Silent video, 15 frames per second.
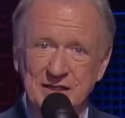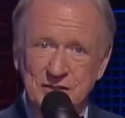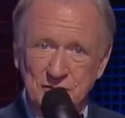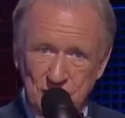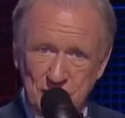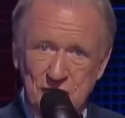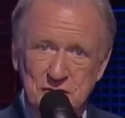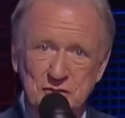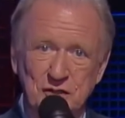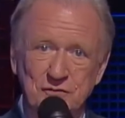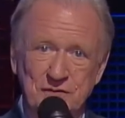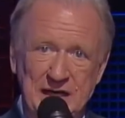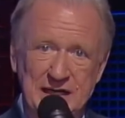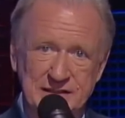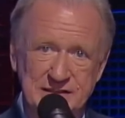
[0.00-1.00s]
You'll also
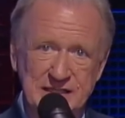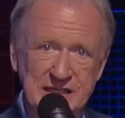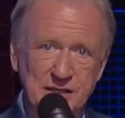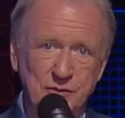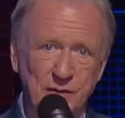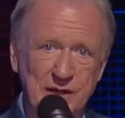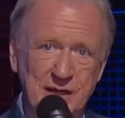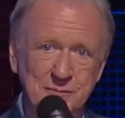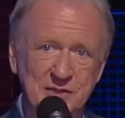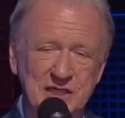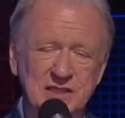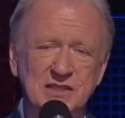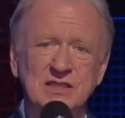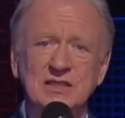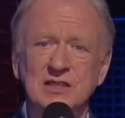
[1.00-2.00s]
find T. Graham's
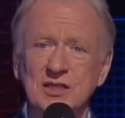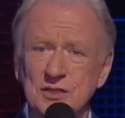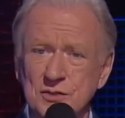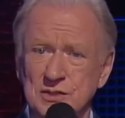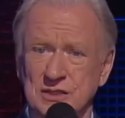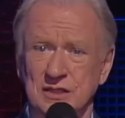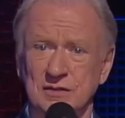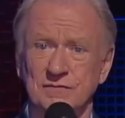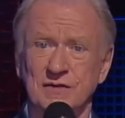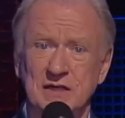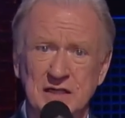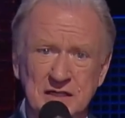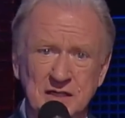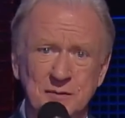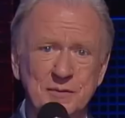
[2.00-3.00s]
exclusive
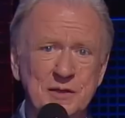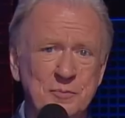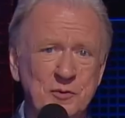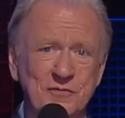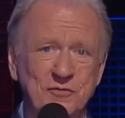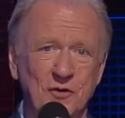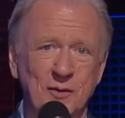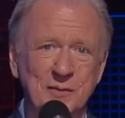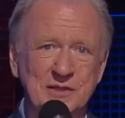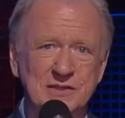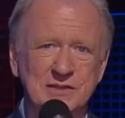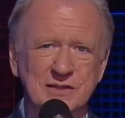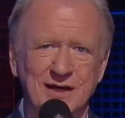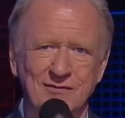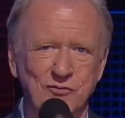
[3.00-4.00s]
Huckabee
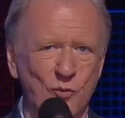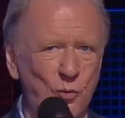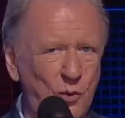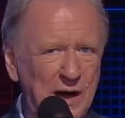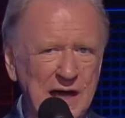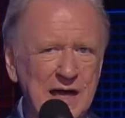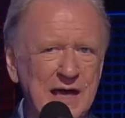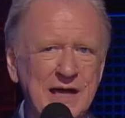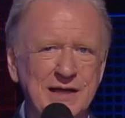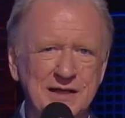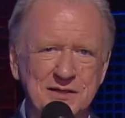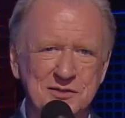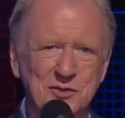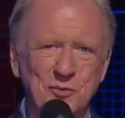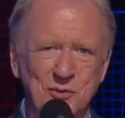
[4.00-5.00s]
performance of Wine
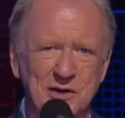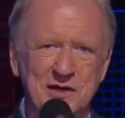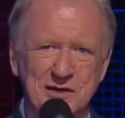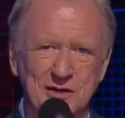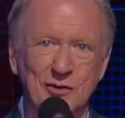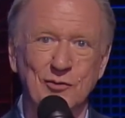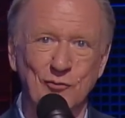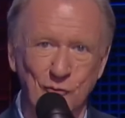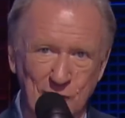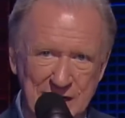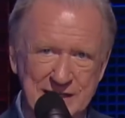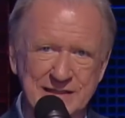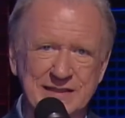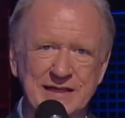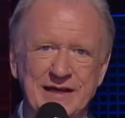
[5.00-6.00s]
Into Water
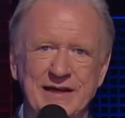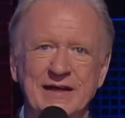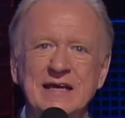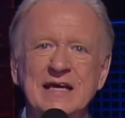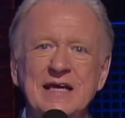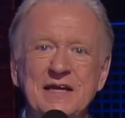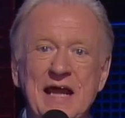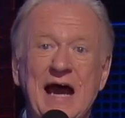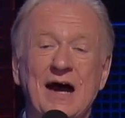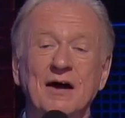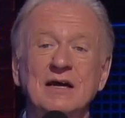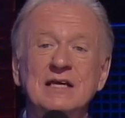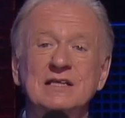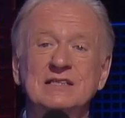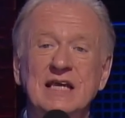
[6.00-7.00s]
right there. Now,
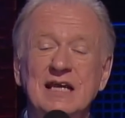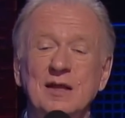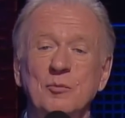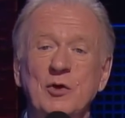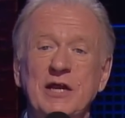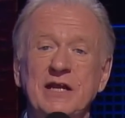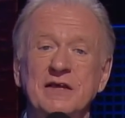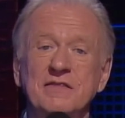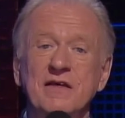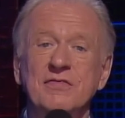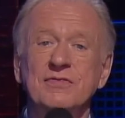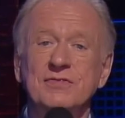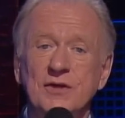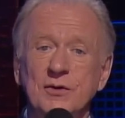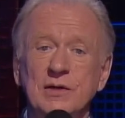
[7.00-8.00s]
celebrating the
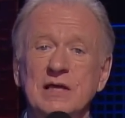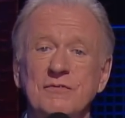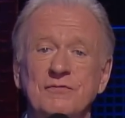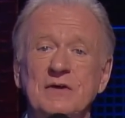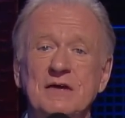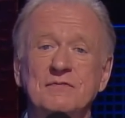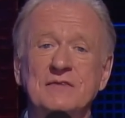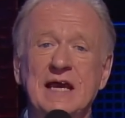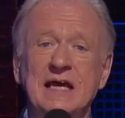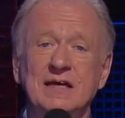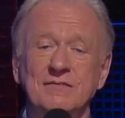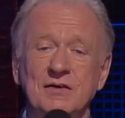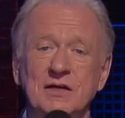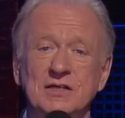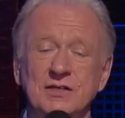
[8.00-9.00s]
35th
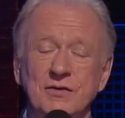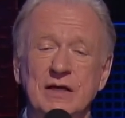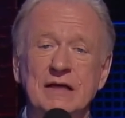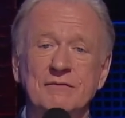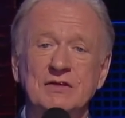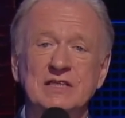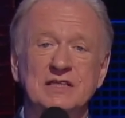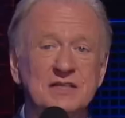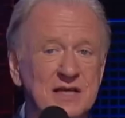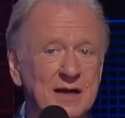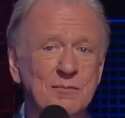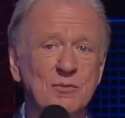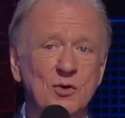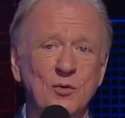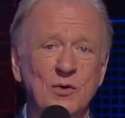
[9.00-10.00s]
anniversary of his
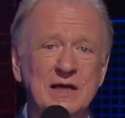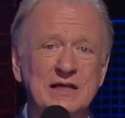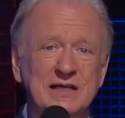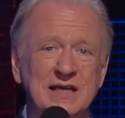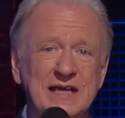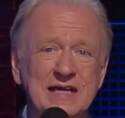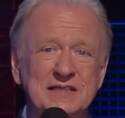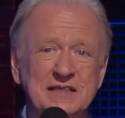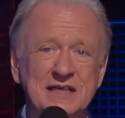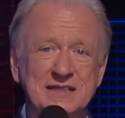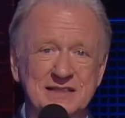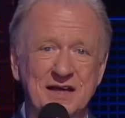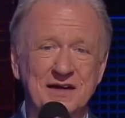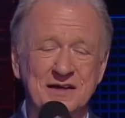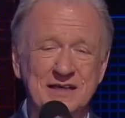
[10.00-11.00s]
number one classic,
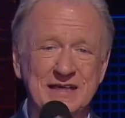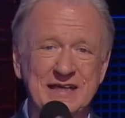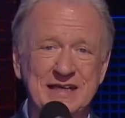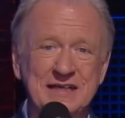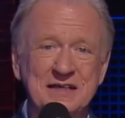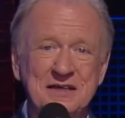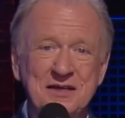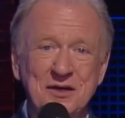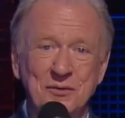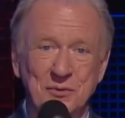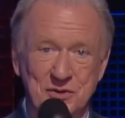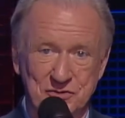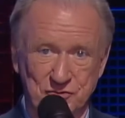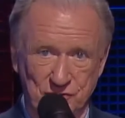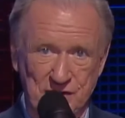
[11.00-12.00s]
Darlene,
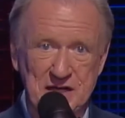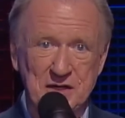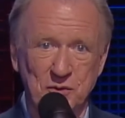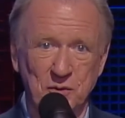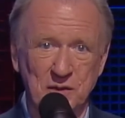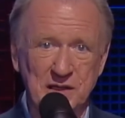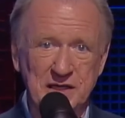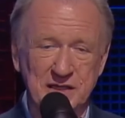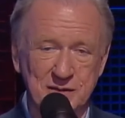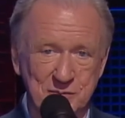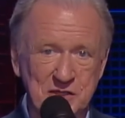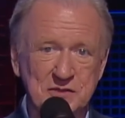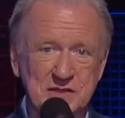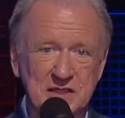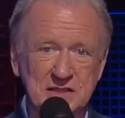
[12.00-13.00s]
with Trey Corley and the
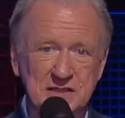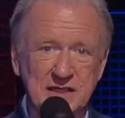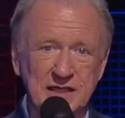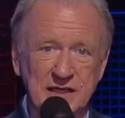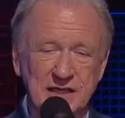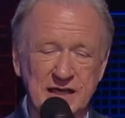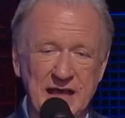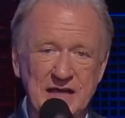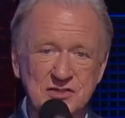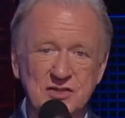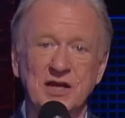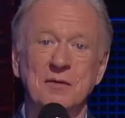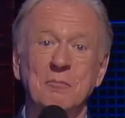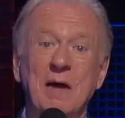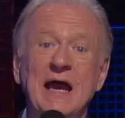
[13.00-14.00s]
Music City Connection
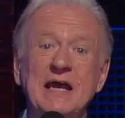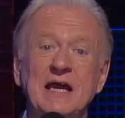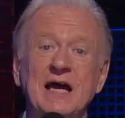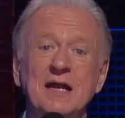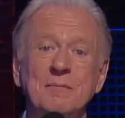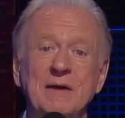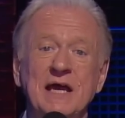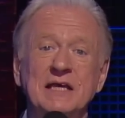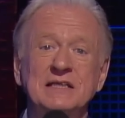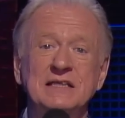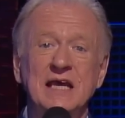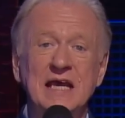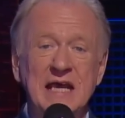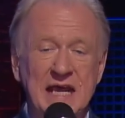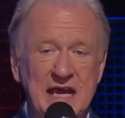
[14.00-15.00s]
and Mike on bass,
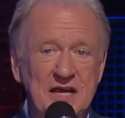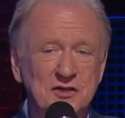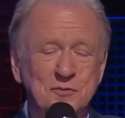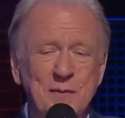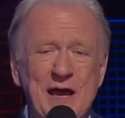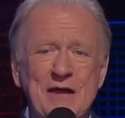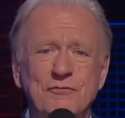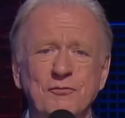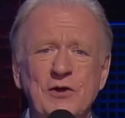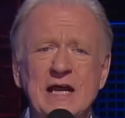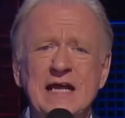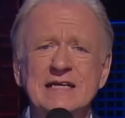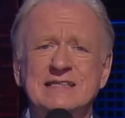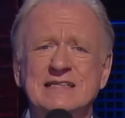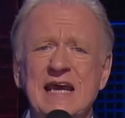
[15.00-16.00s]
here's my
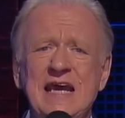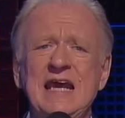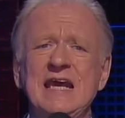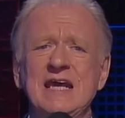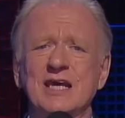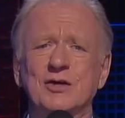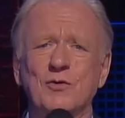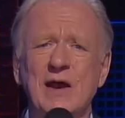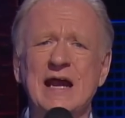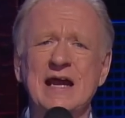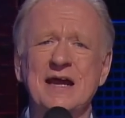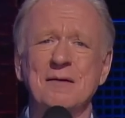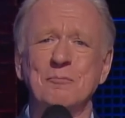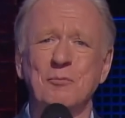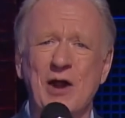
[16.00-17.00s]
friend T.
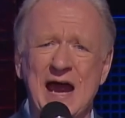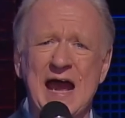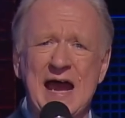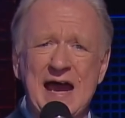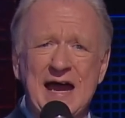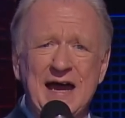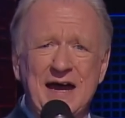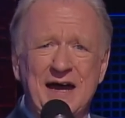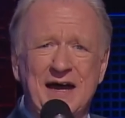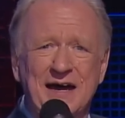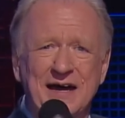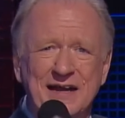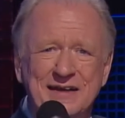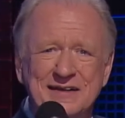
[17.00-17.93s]
Graham Brown!